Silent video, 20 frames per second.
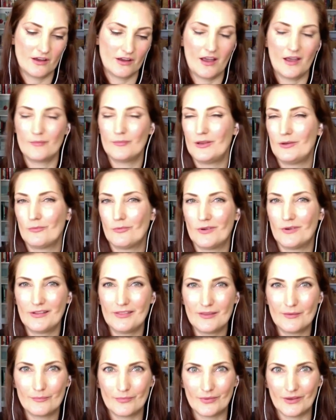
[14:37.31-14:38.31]
I mean, one of
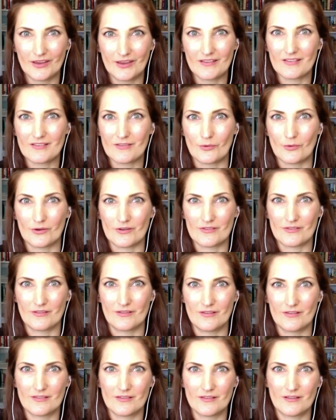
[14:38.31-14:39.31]
the biggest
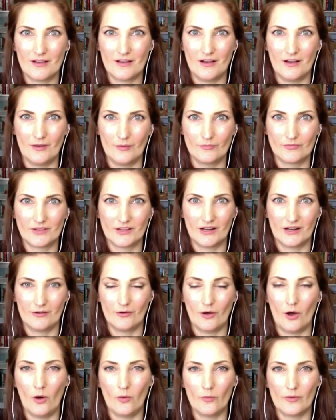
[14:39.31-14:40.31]
sources that I
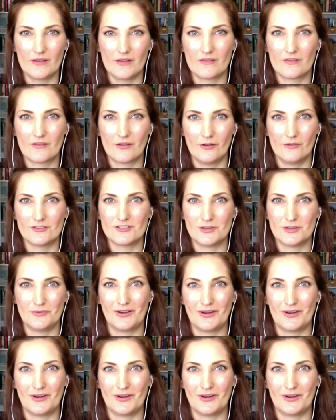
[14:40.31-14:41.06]
always go to,